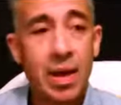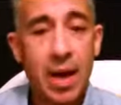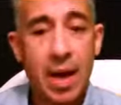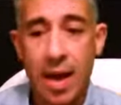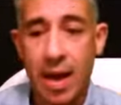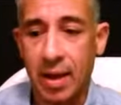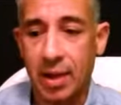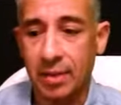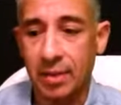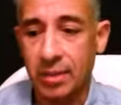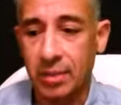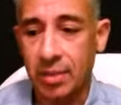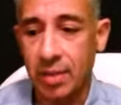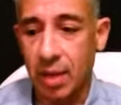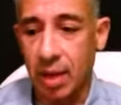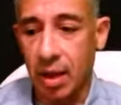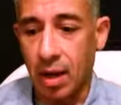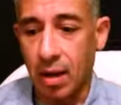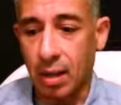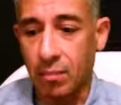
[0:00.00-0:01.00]
And
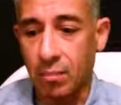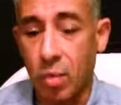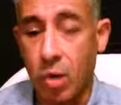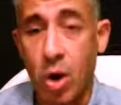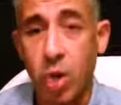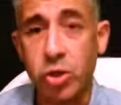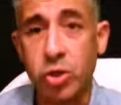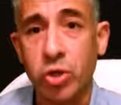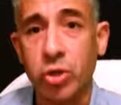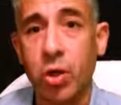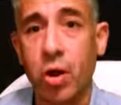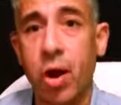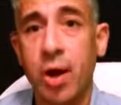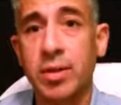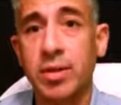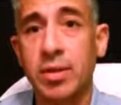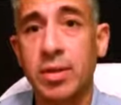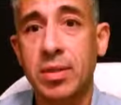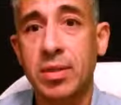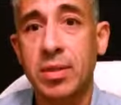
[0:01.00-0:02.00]
uh, martial
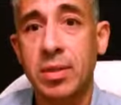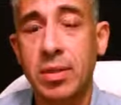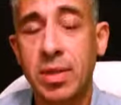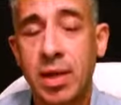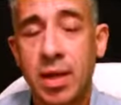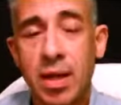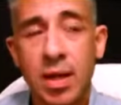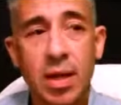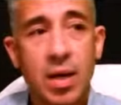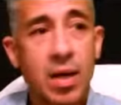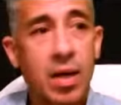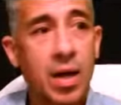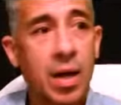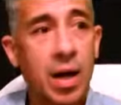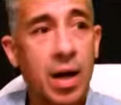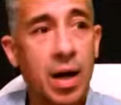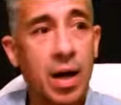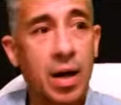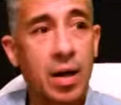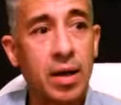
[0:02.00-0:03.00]
arts,
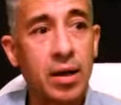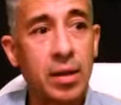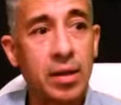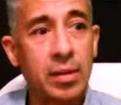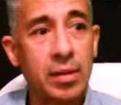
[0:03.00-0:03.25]
uh,